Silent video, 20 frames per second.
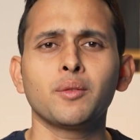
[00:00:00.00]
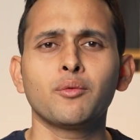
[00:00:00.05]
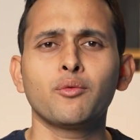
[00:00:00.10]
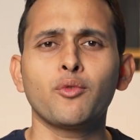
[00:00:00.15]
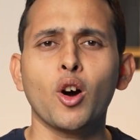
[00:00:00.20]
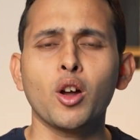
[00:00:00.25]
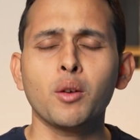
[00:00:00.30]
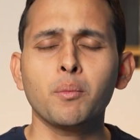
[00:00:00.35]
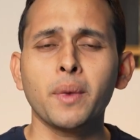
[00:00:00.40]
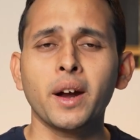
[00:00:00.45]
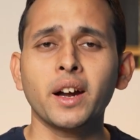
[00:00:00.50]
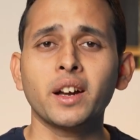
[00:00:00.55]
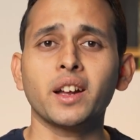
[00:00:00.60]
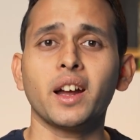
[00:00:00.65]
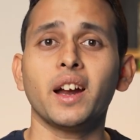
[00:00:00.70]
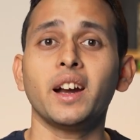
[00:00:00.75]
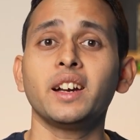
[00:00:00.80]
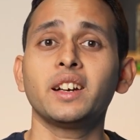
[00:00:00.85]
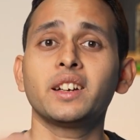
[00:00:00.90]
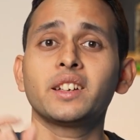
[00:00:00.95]
format
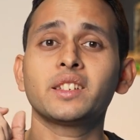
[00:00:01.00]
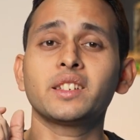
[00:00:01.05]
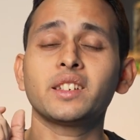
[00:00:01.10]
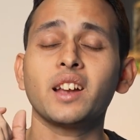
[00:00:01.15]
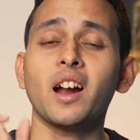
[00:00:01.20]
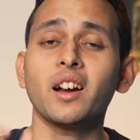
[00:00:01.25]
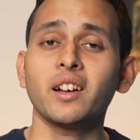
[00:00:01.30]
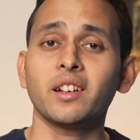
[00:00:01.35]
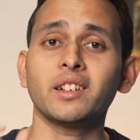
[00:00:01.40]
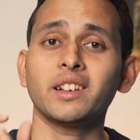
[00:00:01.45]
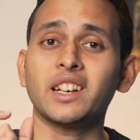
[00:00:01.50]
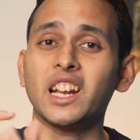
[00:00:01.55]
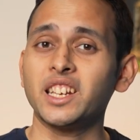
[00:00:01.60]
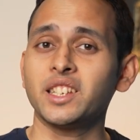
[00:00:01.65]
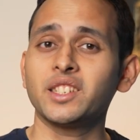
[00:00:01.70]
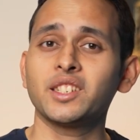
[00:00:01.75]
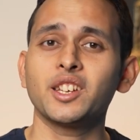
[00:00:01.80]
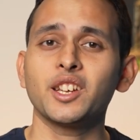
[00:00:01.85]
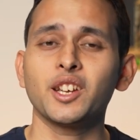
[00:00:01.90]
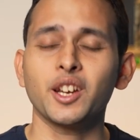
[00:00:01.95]
and start
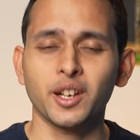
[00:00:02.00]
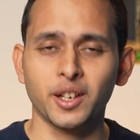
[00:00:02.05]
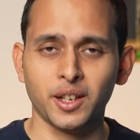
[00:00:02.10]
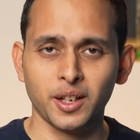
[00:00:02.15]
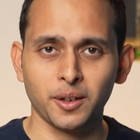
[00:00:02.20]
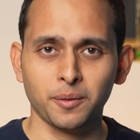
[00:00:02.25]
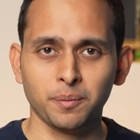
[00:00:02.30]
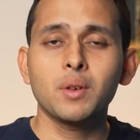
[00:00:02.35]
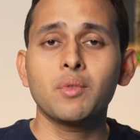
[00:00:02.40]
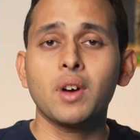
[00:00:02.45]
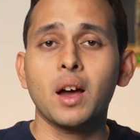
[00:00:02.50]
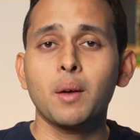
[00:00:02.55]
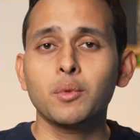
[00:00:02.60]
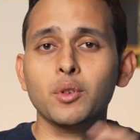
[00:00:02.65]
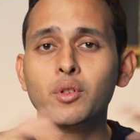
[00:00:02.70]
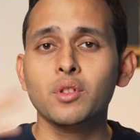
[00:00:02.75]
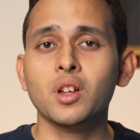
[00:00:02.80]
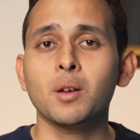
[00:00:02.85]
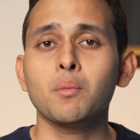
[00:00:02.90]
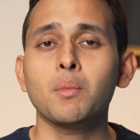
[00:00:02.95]
testing it. If I have
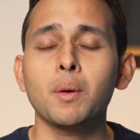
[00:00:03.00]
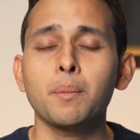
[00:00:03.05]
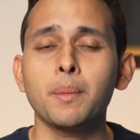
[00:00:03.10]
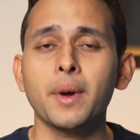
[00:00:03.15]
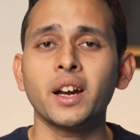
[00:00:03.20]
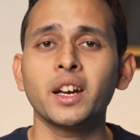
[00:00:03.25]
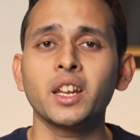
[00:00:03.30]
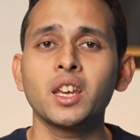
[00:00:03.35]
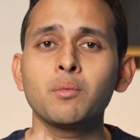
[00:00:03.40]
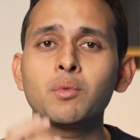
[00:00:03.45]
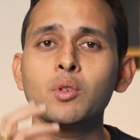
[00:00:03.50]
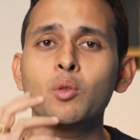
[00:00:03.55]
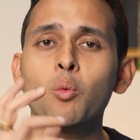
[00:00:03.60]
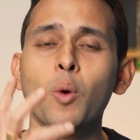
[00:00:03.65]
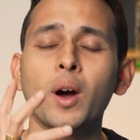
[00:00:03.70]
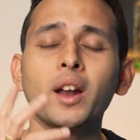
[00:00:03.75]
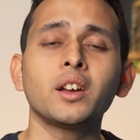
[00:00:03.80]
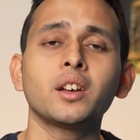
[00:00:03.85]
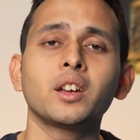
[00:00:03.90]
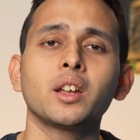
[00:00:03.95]
to sum up and give you
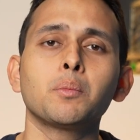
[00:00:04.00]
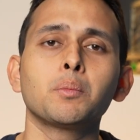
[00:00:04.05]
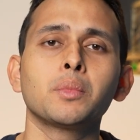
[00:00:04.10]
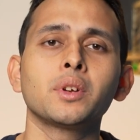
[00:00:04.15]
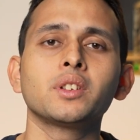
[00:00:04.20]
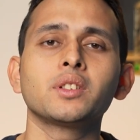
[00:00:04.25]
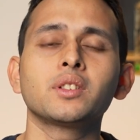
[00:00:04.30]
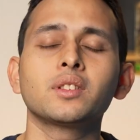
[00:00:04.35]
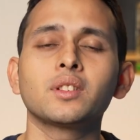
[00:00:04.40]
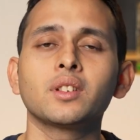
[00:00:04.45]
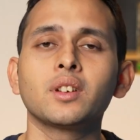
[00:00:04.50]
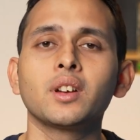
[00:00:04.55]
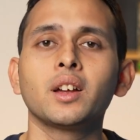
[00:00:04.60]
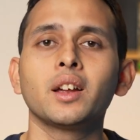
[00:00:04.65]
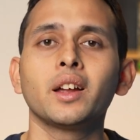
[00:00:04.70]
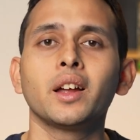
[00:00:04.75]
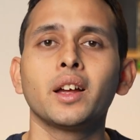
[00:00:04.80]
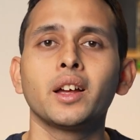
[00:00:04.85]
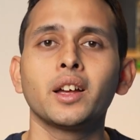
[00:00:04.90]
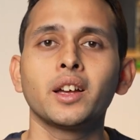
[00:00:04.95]
one tip is,
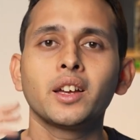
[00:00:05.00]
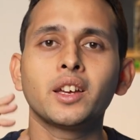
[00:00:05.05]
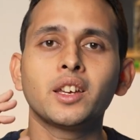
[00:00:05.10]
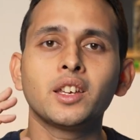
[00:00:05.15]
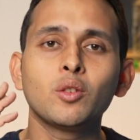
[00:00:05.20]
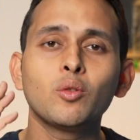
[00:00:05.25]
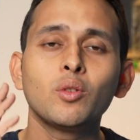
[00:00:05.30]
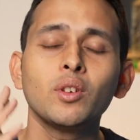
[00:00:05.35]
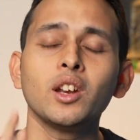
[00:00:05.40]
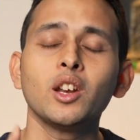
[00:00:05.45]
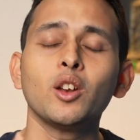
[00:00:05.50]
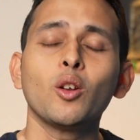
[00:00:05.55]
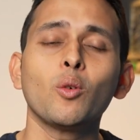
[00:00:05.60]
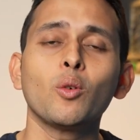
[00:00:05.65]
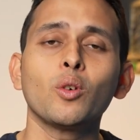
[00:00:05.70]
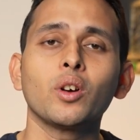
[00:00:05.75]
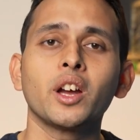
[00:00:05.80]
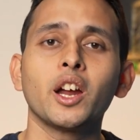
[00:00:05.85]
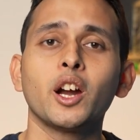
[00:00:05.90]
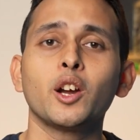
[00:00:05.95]
you
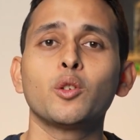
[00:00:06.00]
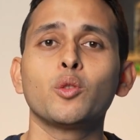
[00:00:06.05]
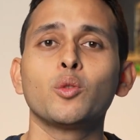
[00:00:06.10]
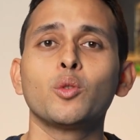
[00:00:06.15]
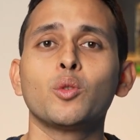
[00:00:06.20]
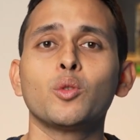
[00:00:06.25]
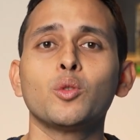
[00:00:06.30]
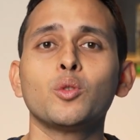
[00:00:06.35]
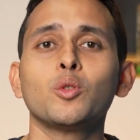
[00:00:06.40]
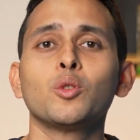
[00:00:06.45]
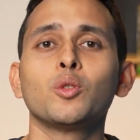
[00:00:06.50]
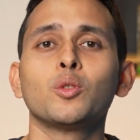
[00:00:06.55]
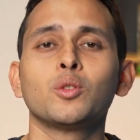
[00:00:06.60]
will get to know